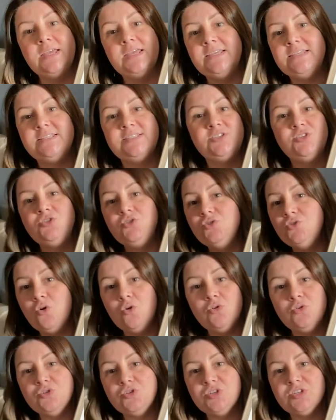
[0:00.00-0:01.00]
It's
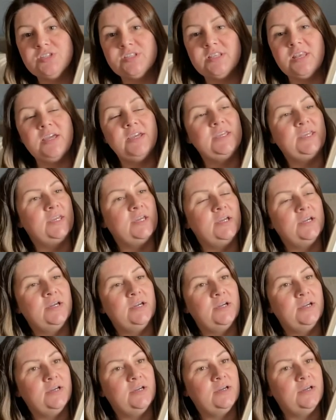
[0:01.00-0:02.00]
not just like
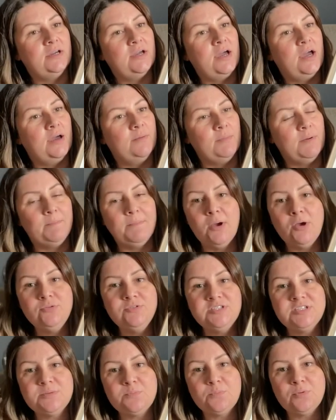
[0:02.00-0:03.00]
a
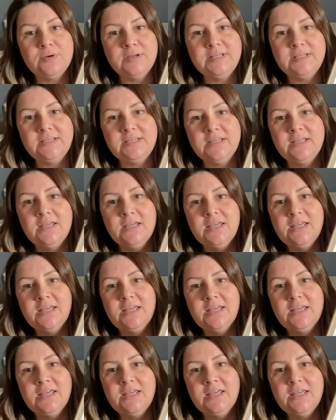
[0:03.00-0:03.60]
poster print.